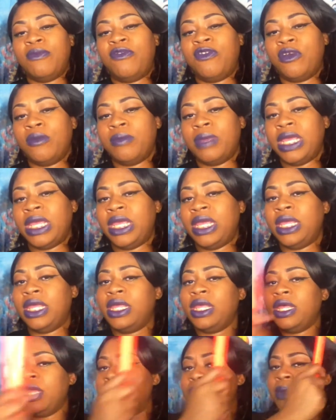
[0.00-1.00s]
for
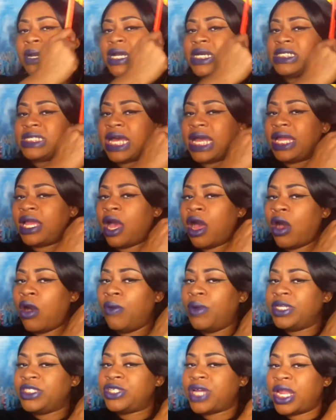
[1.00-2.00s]
me, because I
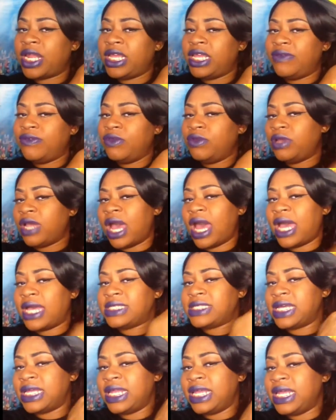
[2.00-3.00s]
always try to give you
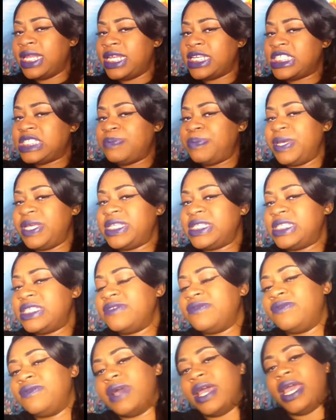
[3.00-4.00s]
guys an
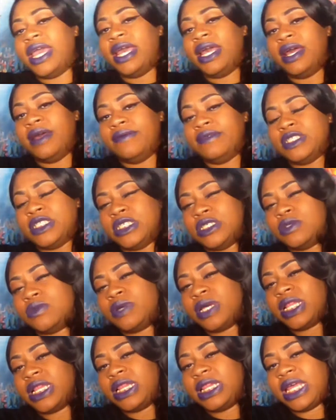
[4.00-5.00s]
inexpensive way of
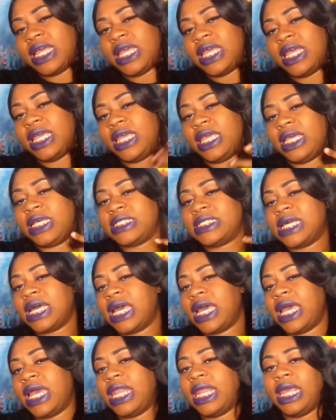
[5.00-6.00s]
doing things,
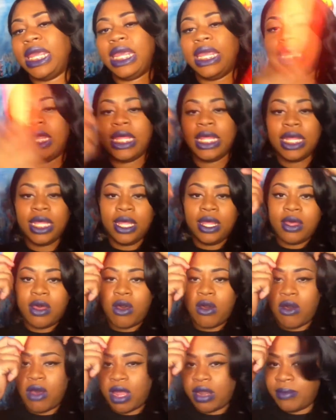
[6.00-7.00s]
honey,
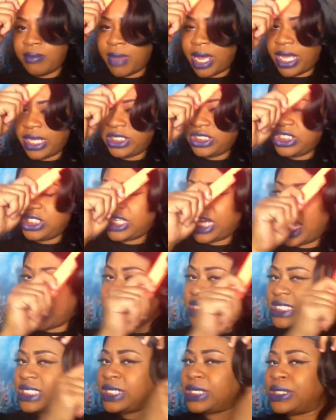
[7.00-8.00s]
on my
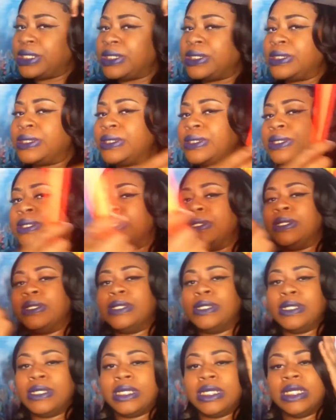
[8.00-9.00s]

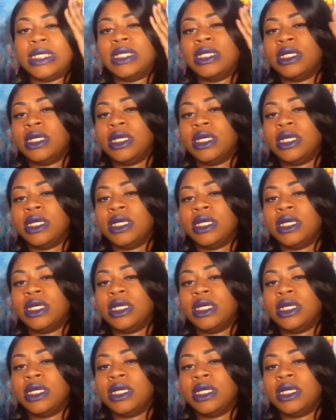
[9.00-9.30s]
channel.